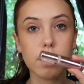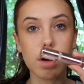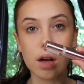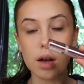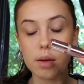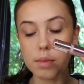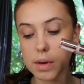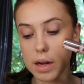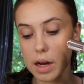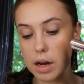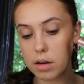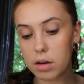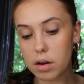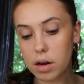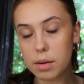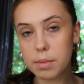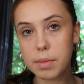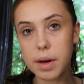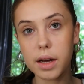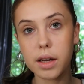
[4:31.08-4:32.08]
I'm now
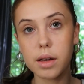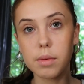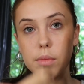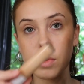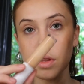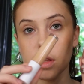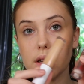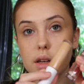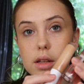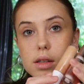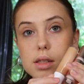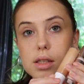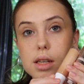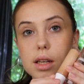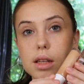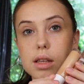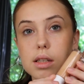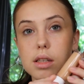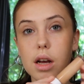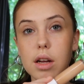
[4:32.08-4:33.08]
going back in with the
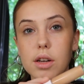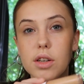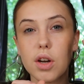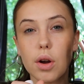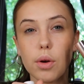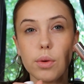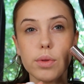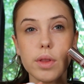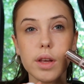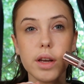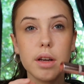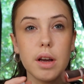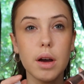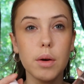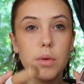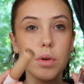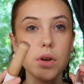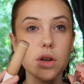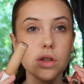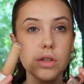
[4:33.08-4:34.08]
concealers. I don't think
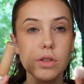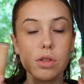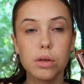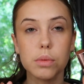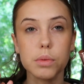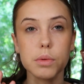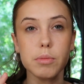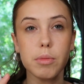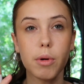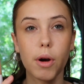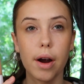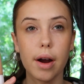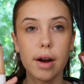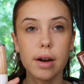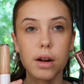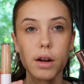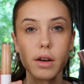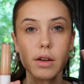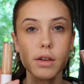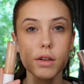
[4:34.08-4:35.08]
I want a super
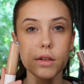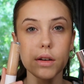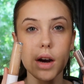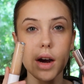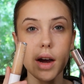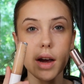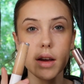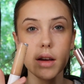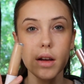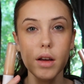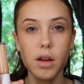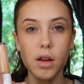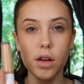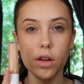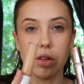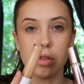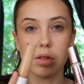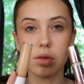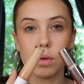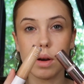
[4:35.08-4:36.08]
bright under eye,
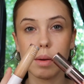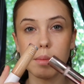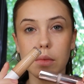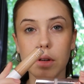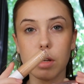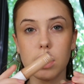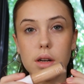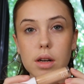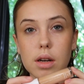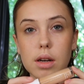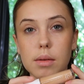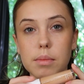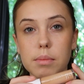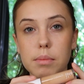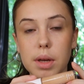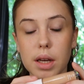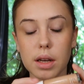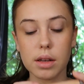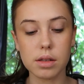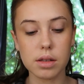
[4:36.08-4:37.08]
so I'm gonna
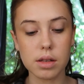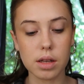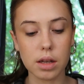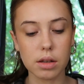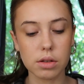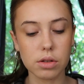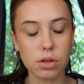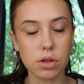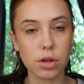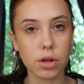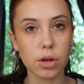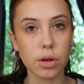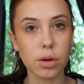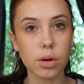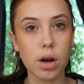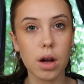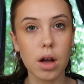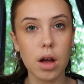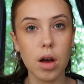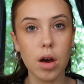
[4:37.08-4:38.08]
mix these
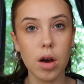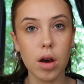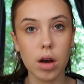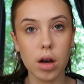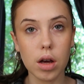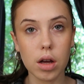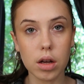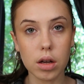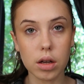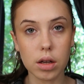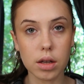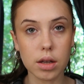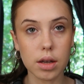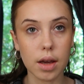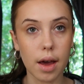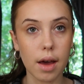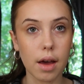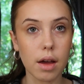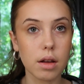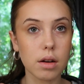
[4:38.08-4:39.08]
two
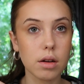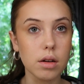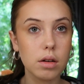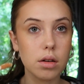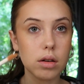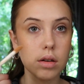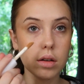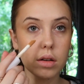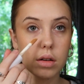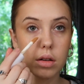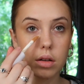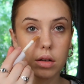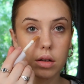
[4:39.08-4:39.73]
again.